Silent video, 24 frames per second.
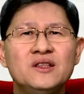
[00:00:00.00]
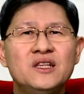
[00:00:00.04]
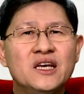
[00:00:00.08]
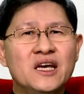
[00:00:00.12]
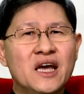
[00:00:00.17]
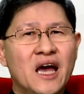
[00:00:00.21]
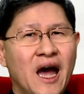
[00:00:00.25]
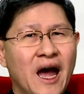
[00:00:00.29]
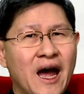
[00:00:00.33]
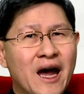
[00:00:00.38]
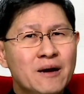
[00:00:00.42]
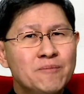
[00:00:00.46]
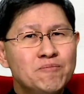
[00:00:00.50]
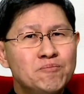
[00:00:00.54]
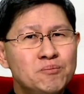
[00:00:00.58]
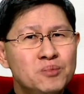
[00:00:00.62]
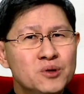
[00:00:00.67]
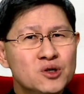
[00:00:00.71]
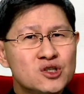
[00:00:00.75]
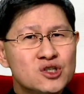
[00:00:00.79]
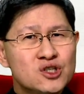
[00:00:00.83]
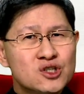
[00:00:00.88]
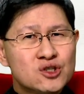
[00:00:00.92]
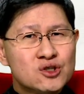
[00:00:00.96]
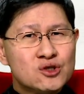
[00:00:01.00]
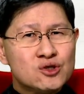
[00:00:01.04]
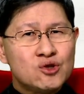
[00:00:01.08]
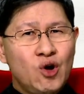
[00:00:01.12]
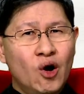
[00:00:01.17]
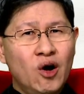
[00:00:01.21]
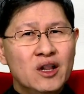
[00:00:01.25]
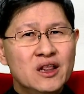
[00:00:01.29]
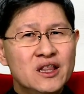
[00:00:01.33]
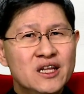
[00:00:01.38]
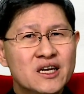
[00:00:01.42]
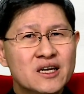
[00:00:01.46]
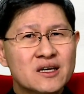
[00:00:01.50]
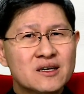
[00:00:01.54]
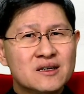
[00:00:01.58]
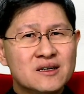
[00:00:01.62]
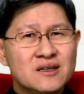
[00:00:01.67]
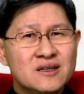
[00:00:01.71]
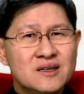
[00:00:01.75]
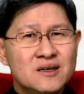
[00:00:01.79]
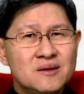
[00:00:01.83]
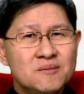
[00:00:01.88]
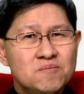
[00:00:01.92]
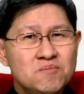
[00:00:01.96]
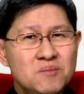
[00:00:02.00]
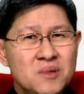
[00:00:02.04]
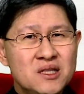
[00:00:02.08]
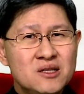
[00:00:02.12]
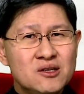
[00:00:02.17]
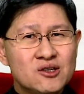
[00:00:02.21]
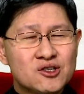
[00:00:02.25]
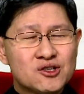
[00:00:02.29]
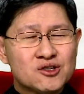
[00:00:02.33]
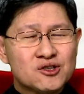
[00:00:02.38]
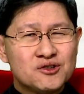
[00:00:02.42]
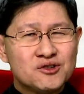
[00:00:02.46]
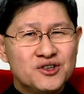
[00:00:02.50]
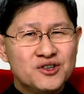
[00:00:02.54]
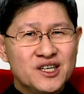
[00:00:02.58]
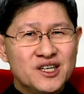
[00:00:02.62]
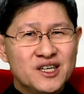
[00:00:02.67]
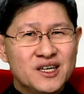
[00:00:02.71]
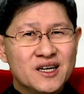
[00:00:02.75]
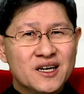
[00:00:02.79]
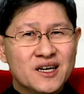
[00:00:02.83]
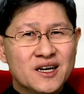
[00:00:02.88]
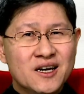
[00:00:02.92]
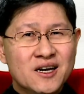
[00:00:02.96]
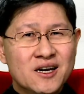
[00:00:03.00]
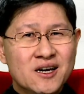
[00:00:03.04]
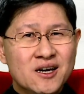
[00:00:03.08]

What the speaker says: the apostolic ministry